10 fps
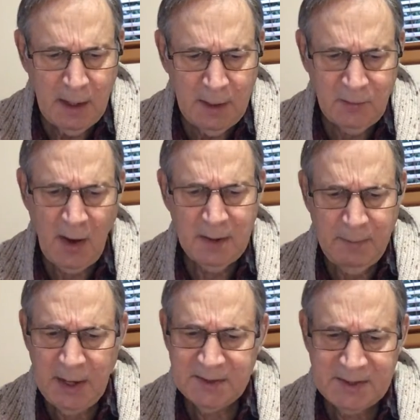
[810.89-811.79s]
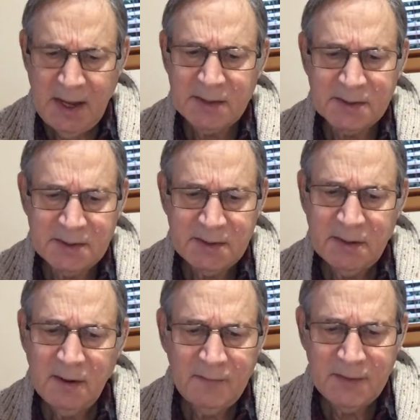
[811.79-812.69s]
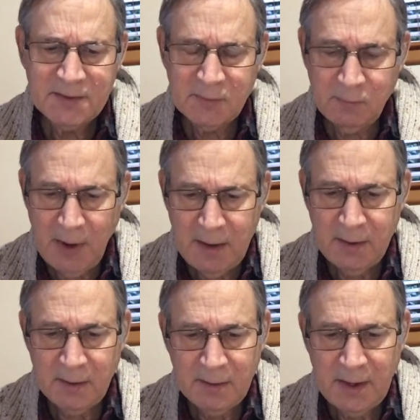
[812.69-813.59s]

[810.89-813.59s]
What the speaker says: He tried to make sense of the surrender